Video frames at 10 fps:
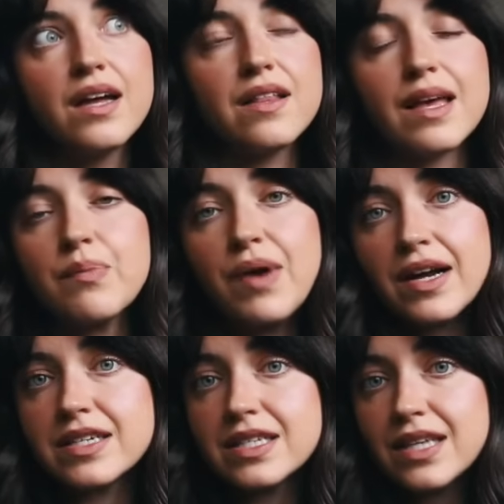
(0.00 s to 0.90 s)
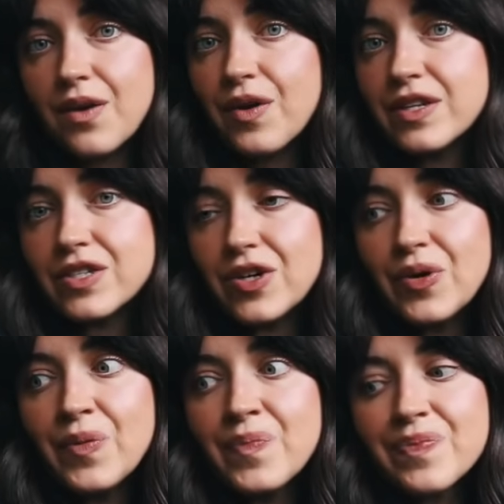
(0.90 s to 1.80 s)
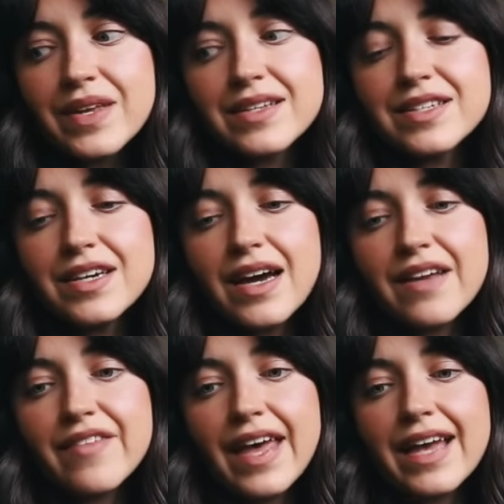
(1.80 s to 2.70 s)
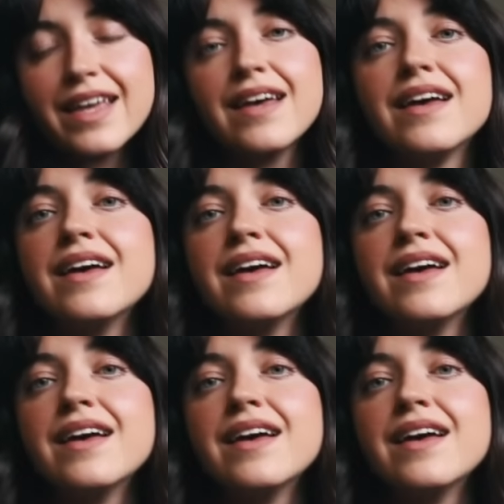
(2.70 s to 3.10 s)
like practice that you can do to kind of like